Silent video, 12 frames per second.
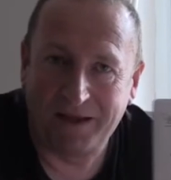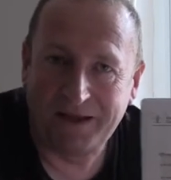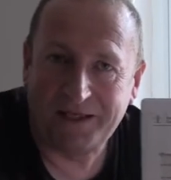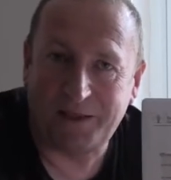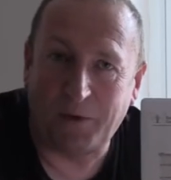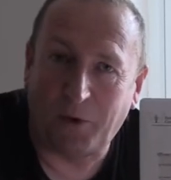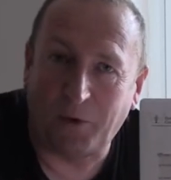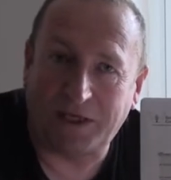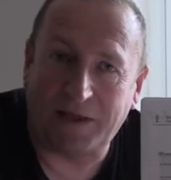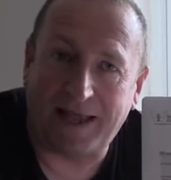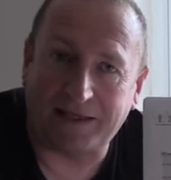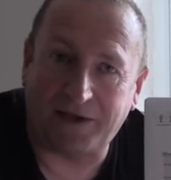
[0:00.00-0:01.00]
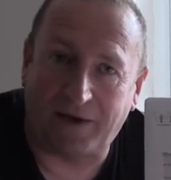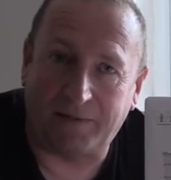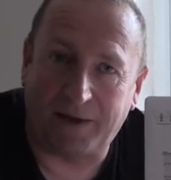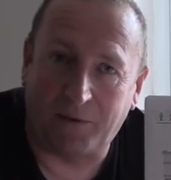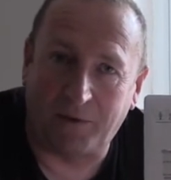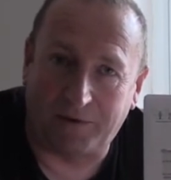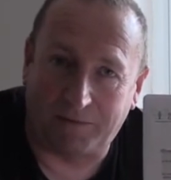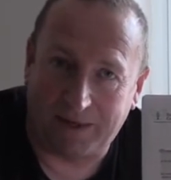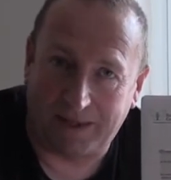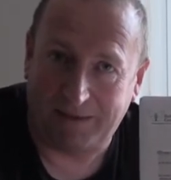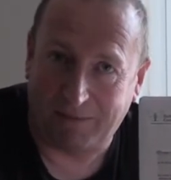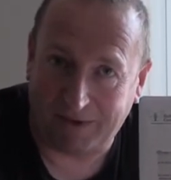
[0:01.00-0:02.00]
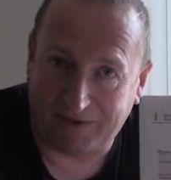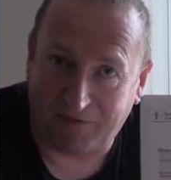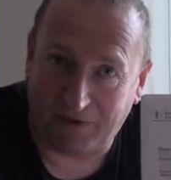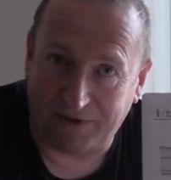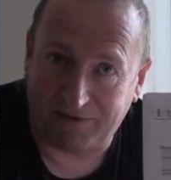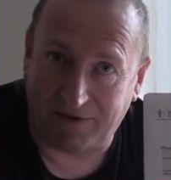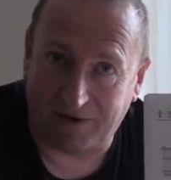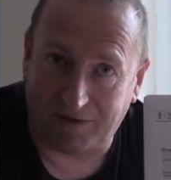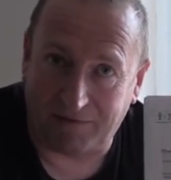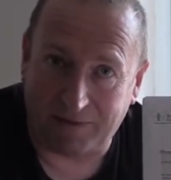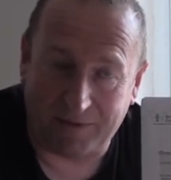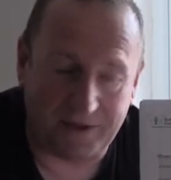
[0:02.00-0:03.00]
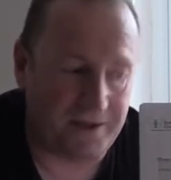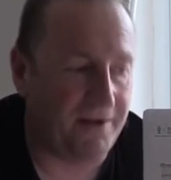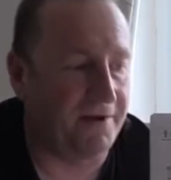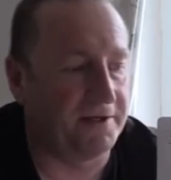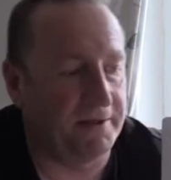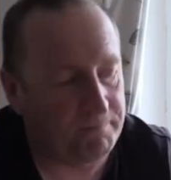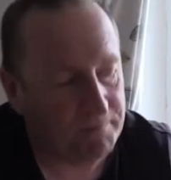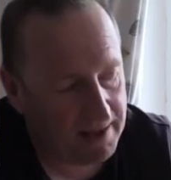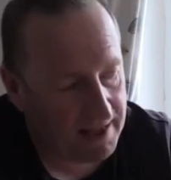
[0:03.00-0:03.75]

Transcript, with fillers: So of course at that time there weren't many butterflies flying around my garden.